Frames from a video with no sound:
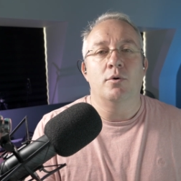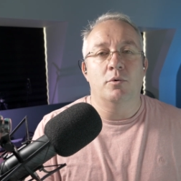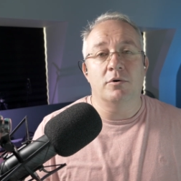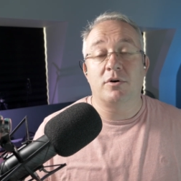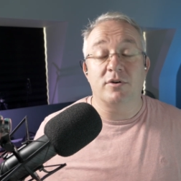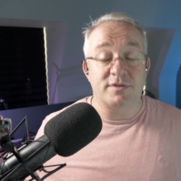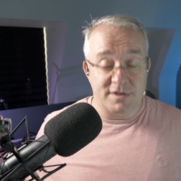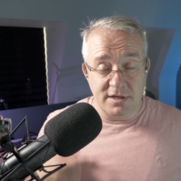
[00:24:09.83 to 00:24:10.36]
We'll
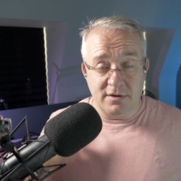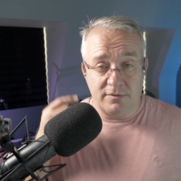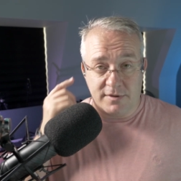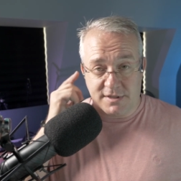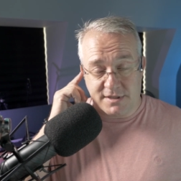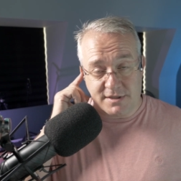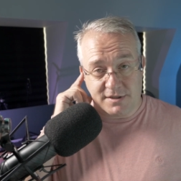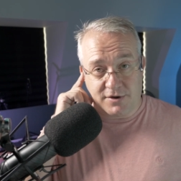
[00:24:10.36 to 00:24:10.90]
continue
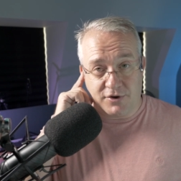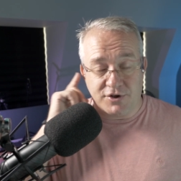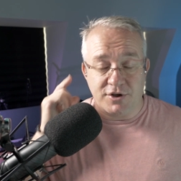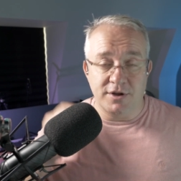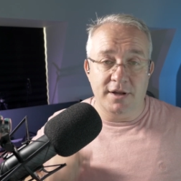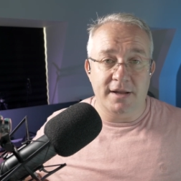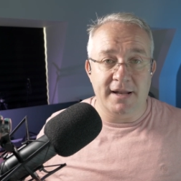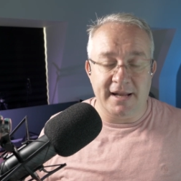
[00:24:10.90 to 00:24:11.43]
this
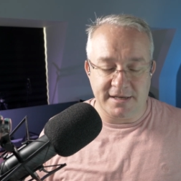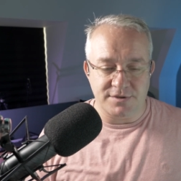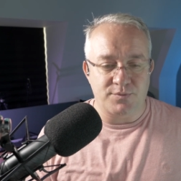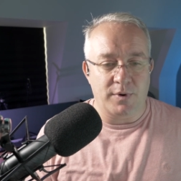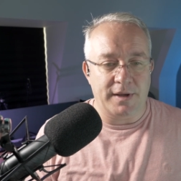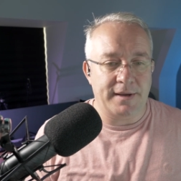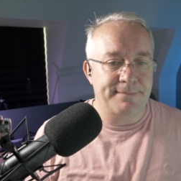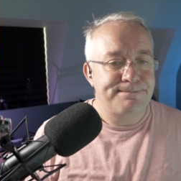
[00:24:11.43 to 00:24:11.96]
discussion next
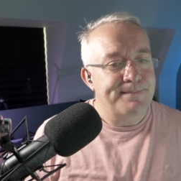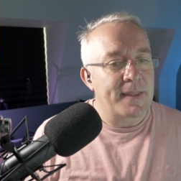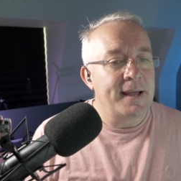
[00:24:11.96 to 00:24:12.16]
week.